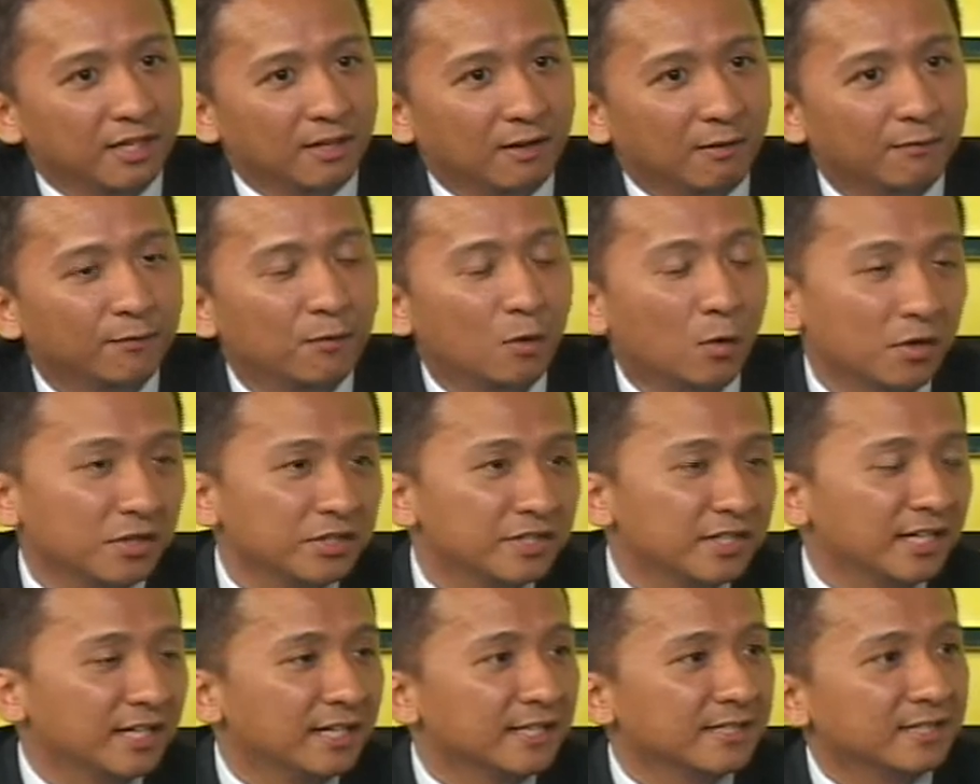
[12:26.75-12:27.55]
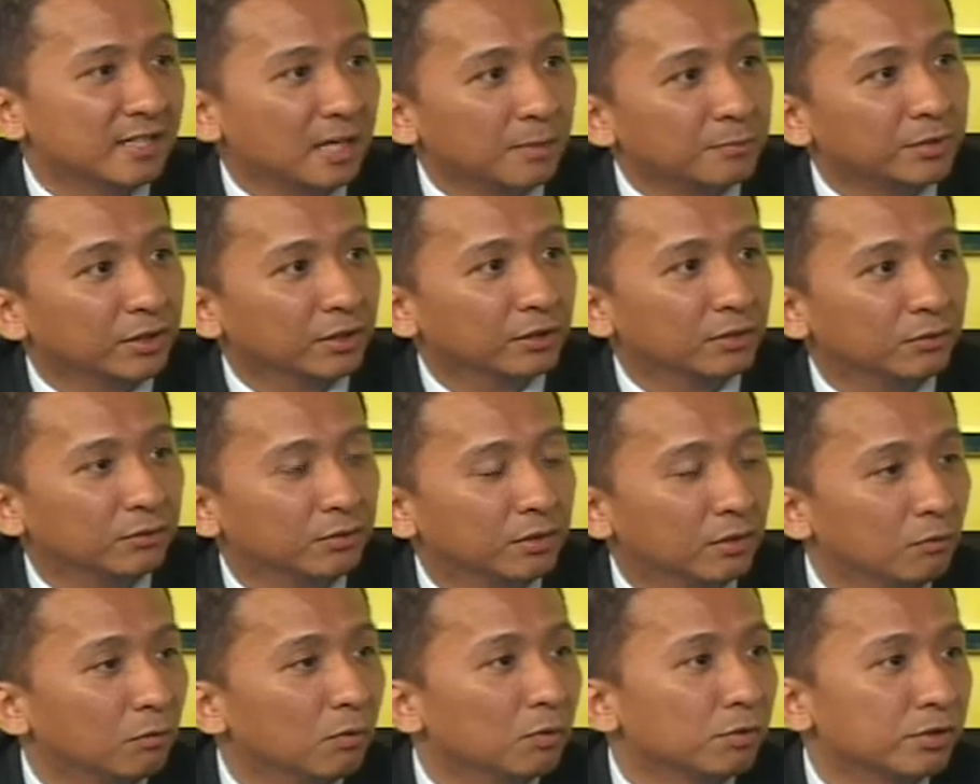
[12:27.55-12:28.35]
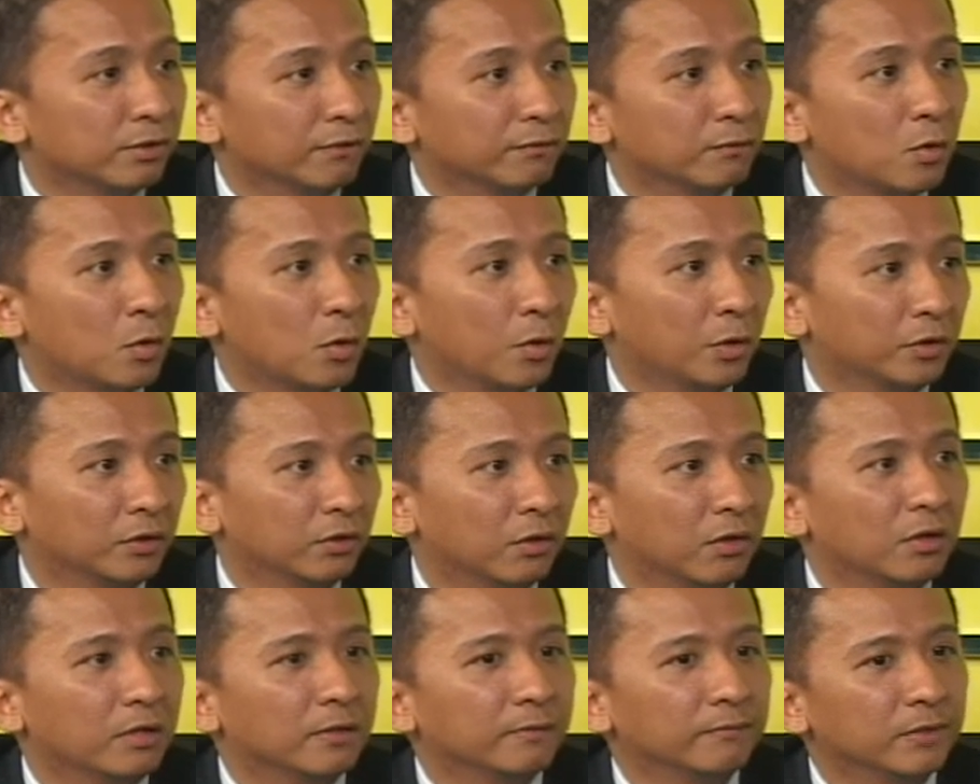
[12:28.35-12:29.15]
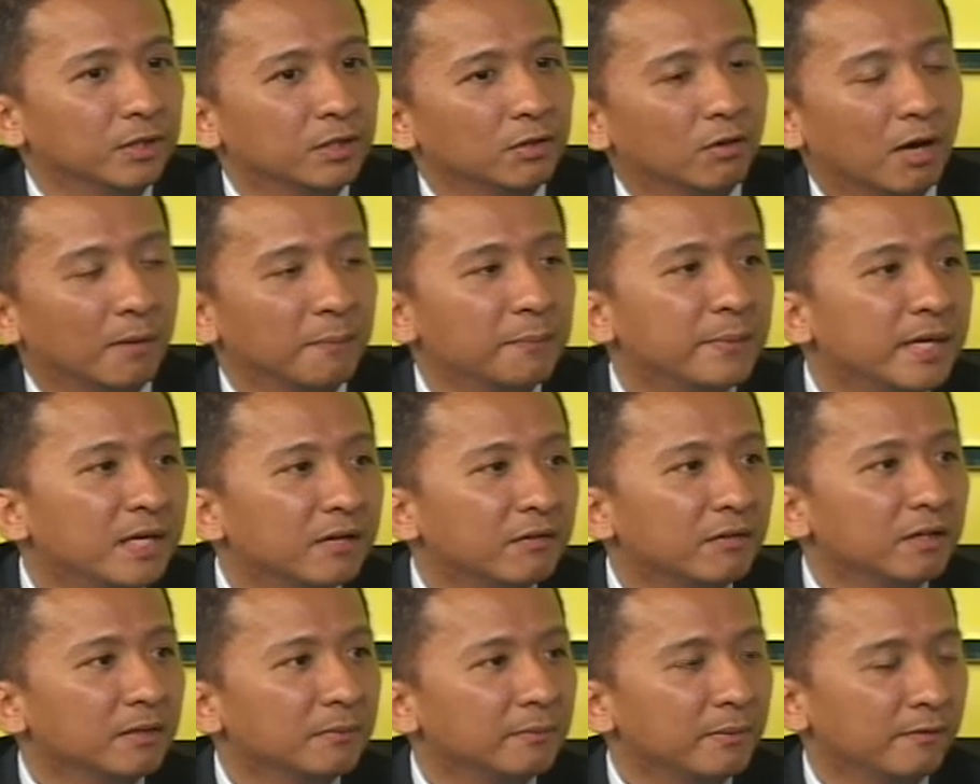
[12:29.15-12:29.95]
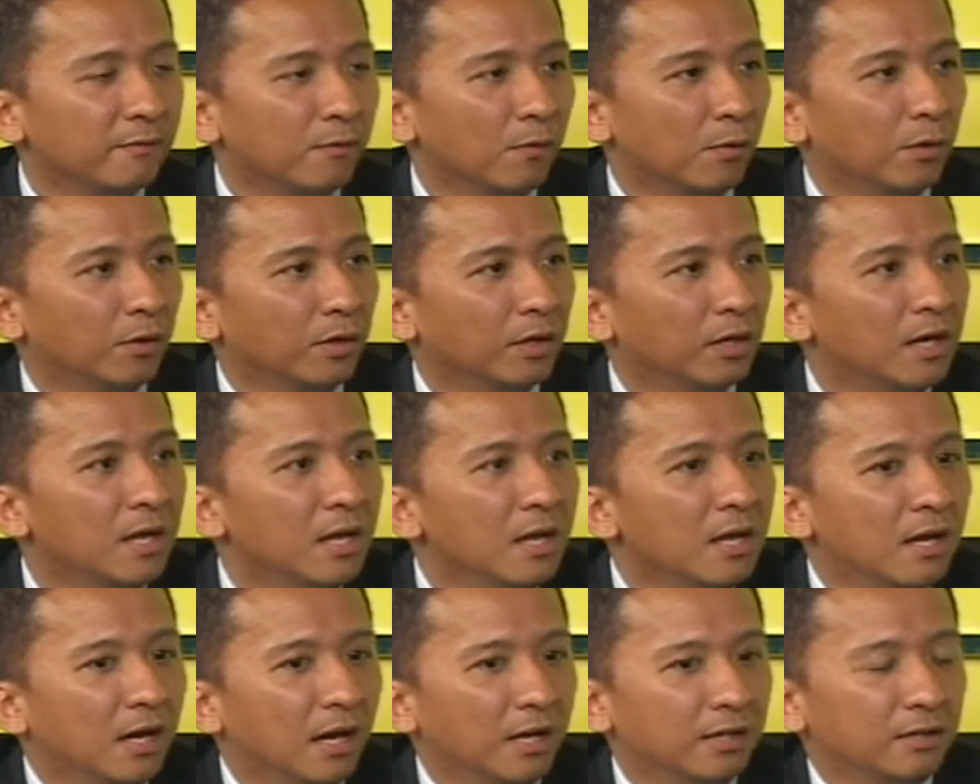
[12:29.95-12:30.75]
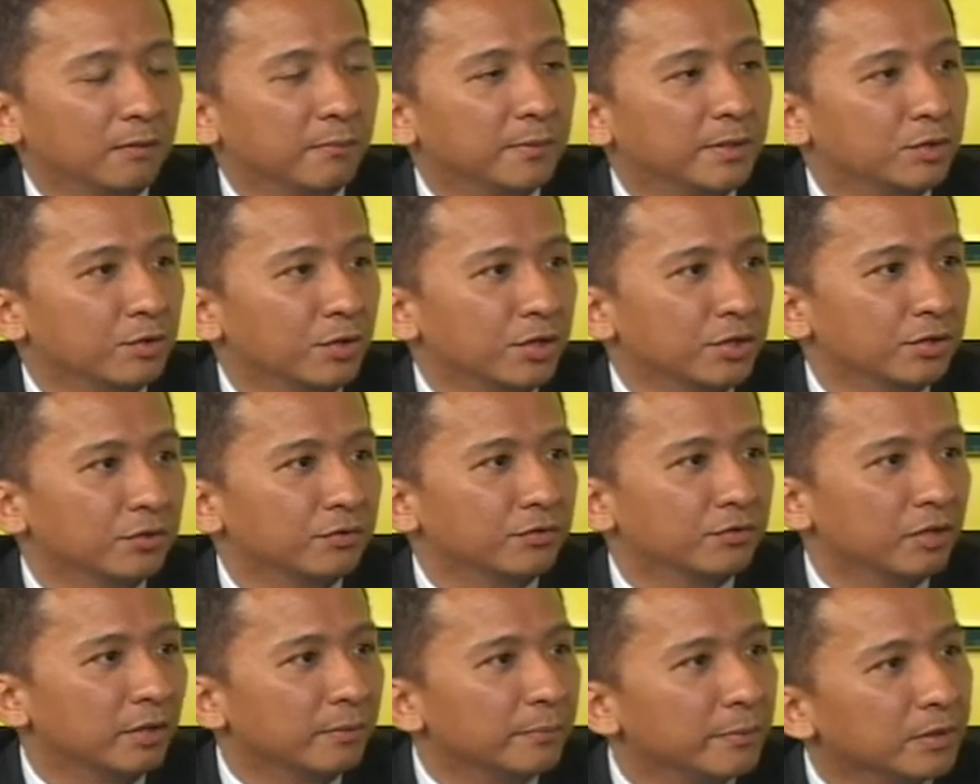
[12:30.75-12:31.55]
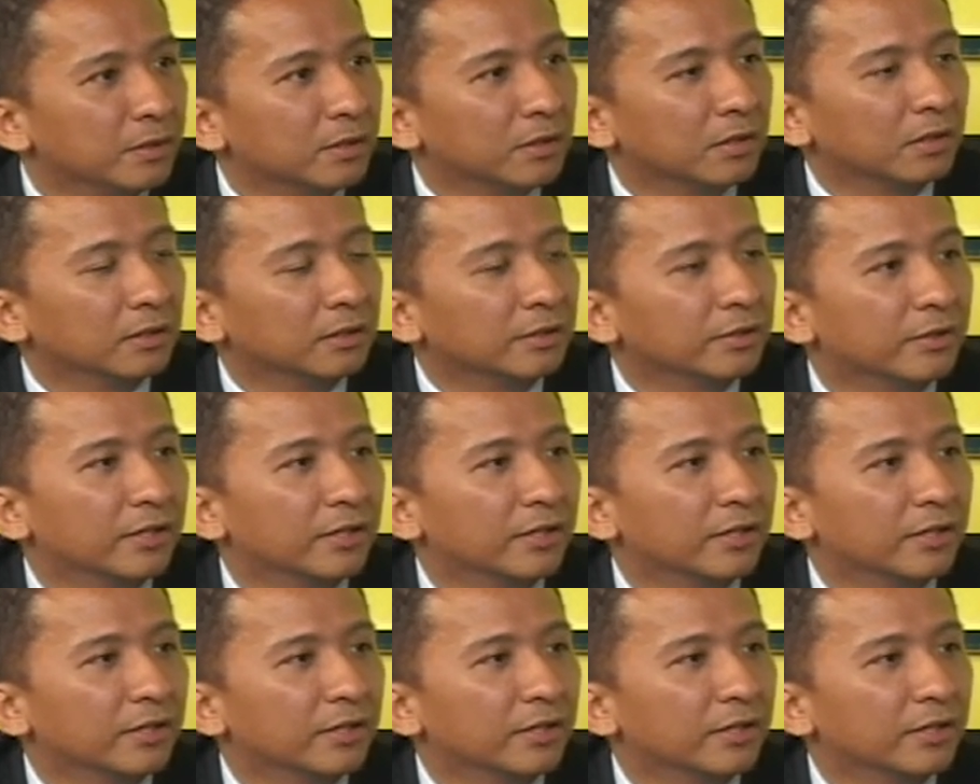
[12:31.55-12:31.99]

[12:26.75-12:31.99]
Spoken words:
of course, it is subject to the rules of court on, appearing before an arbitration tribunal.